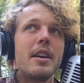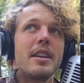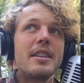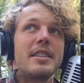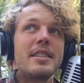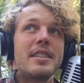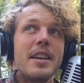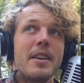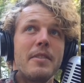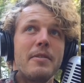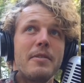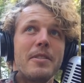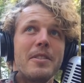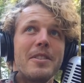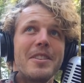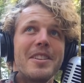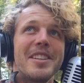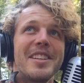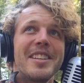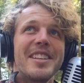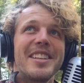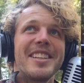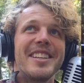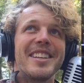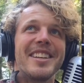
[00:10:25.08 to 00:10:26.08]

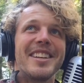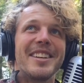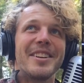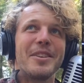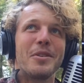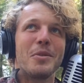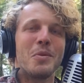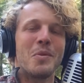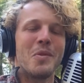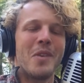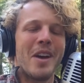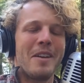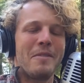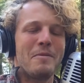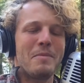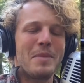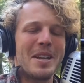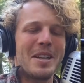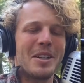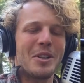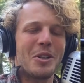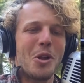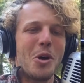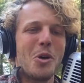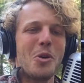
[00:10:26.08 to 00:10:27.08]
definitely have
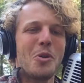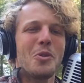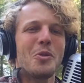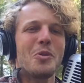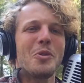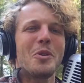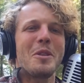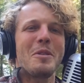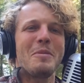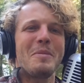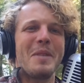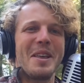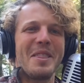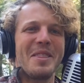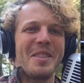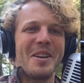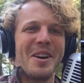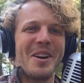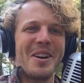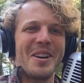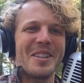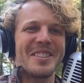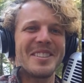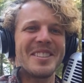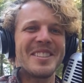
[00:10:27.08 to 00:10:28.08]
been alone with my
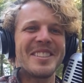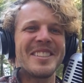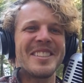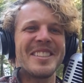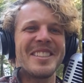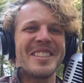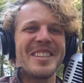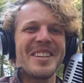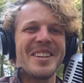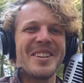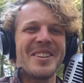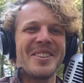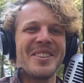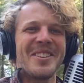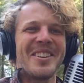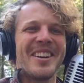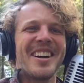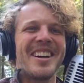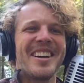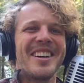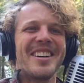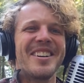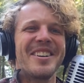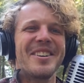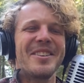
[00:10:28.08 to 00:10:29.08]
thoughts, you know?
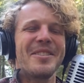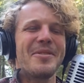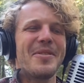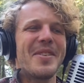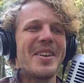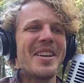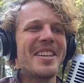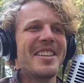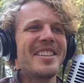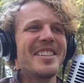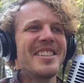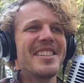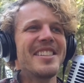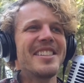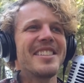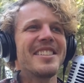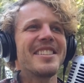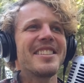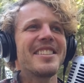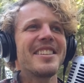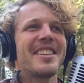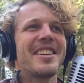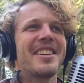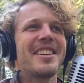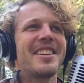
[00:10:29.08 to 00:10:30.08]
And it's,